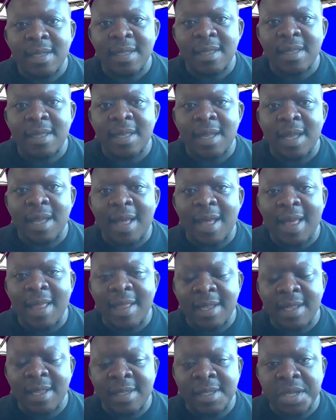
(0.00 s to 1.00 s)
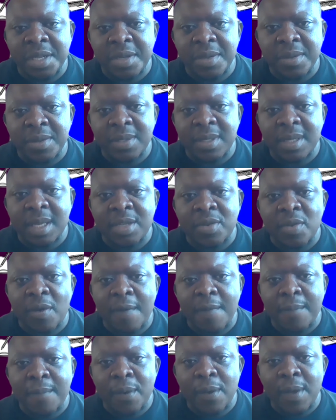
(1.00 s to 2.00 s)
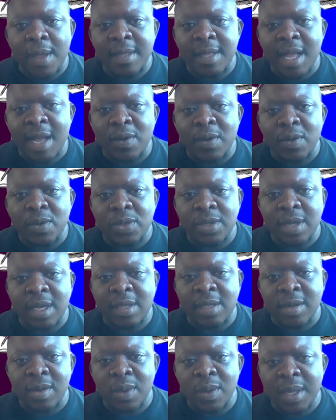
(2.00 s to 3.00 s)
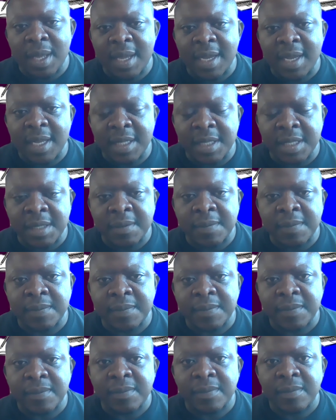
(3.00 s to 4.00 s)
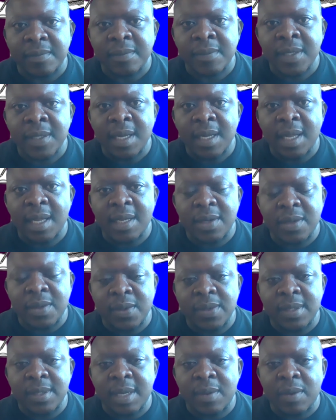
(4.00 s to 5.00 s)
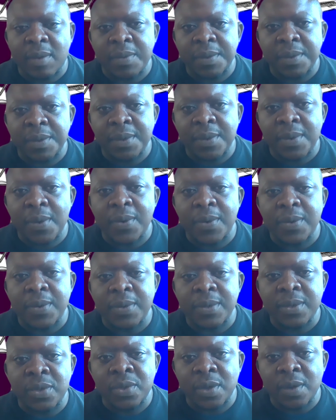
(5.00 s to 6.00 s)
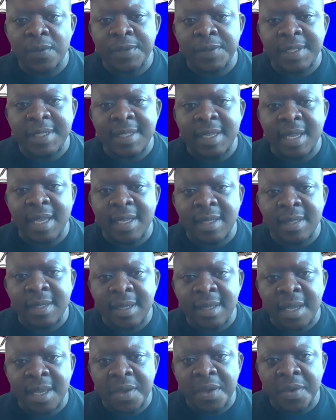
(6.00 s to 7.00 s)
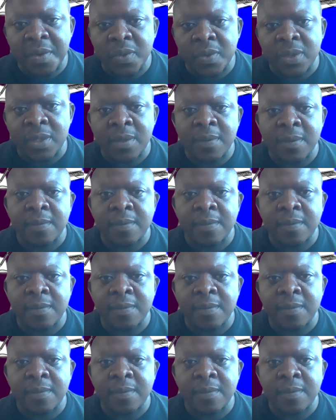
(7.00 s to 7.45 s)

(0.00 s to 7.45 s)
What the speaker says: there are other skills that your employer now starts looking at. And those are what we call soft skills.